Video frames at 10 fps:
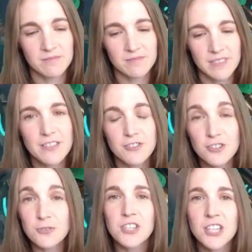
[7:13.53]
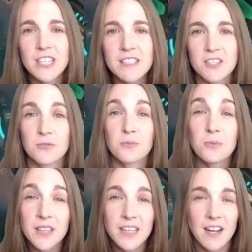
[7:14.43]
either 2 turrets that are
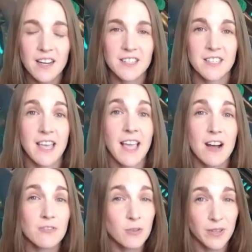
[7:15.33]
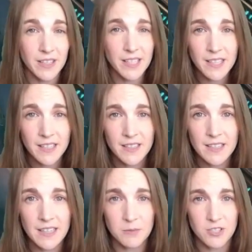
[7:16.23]
really hard to take out quickly,
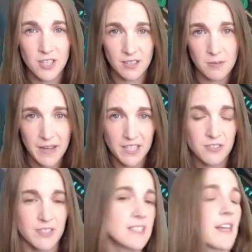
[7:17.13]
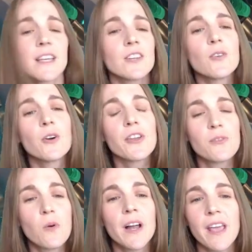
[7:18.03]
which I'll go back to in a second, or you
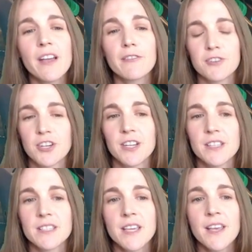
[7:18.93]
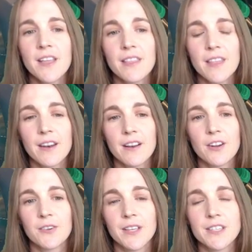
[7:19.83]
want to have turrets that are
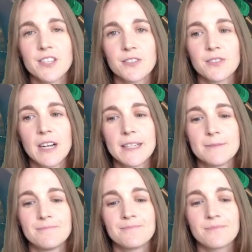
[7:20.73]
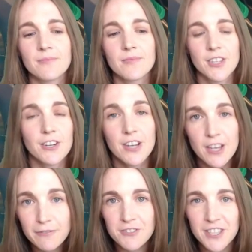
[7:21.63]
going to that are
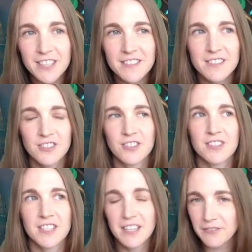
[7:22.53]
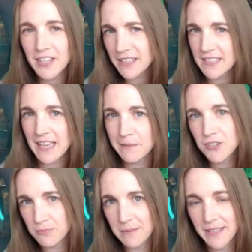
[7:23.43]
enough turrets to significantly damage
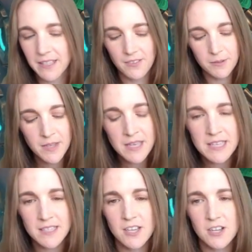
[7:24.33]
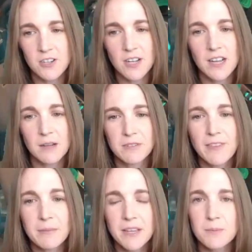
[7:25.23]
and maybe kill them. So if
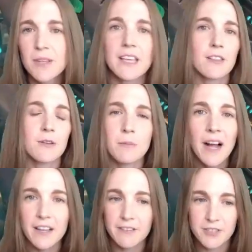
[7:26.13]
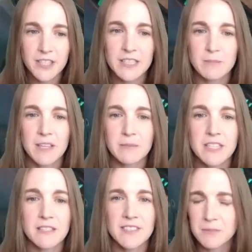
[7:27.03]
I'm going to put like a little pocket of turrets by
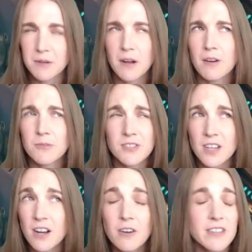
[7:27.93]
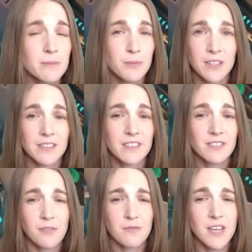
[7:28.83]
themselves, I'm going to almost always put at
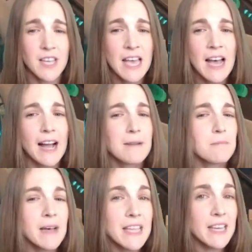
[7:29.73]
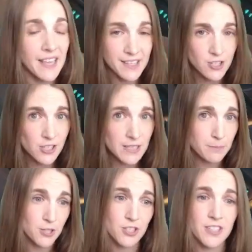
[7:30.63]
least 3. I might occasionally
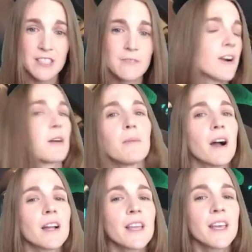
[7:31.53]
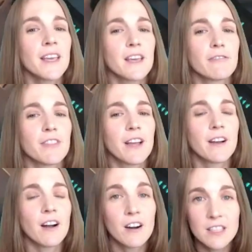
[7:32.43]
put turrets far apart if
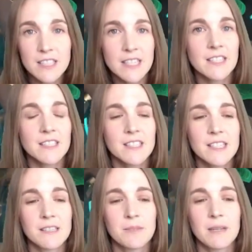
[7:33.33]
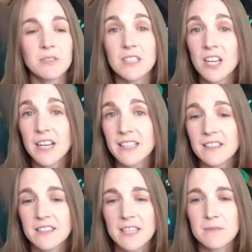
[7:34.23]
they're all intended to be able to target the
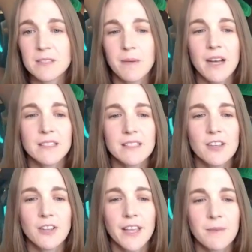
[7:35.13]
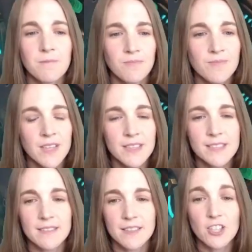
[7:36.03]
same spot. So like, this
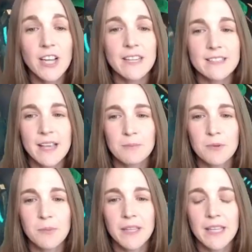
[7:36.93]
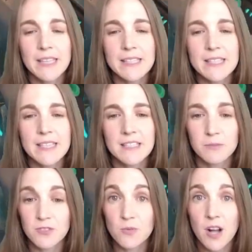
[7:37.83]
isn't a great example, but like let's say
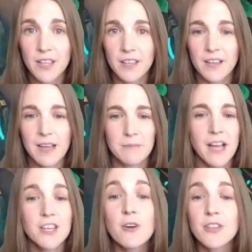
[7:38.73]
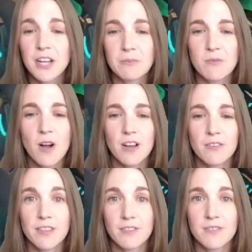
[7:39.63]
someone's walking, I know they're going to be walking
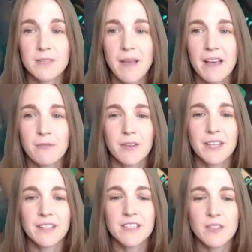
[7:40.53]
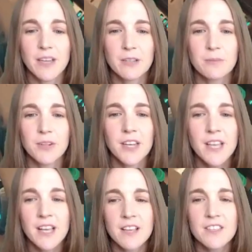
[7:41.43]
right through this pathway here, so I could put
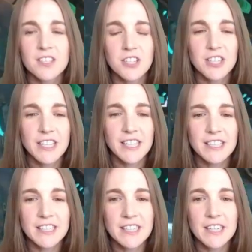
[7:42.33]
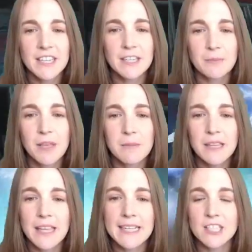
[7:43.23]
this turret here and maybe
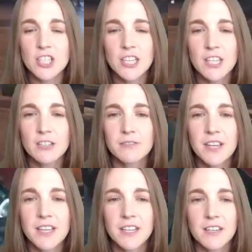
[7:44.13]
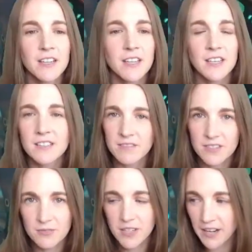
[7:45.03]
like a turret over here,
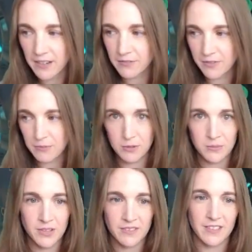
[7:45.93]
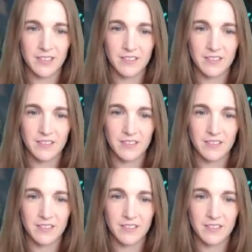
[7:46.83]
disregarding for the moment that